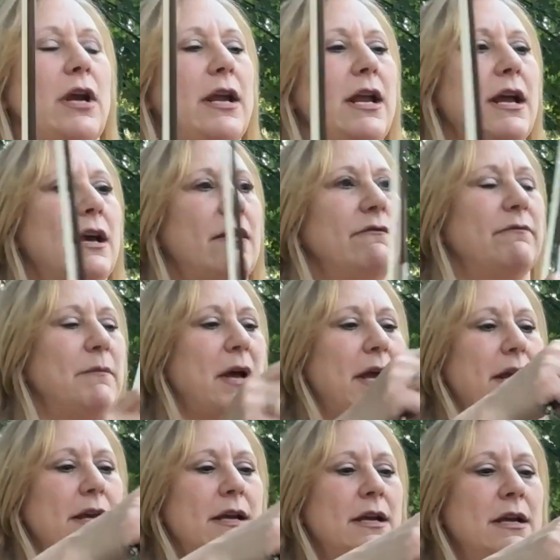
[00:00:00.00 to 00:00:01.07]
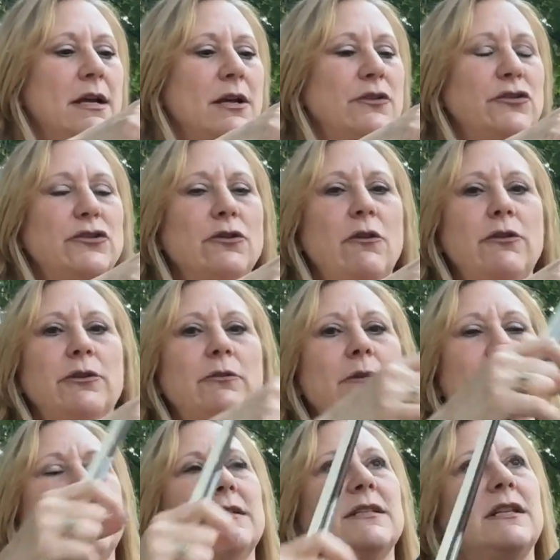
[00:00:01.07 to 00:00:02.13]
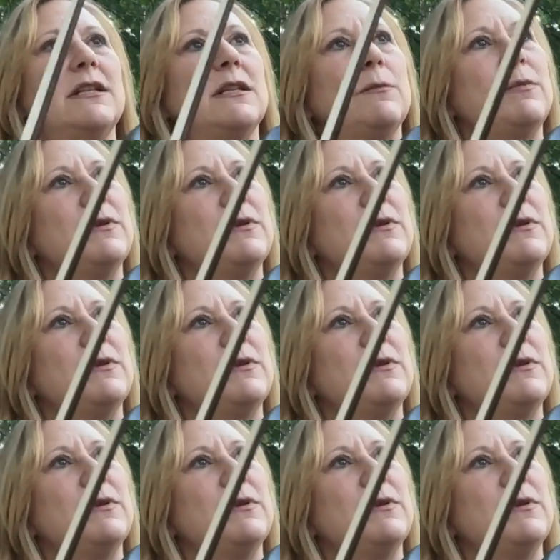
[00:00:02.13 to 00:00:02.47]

I have my shoulder rest in the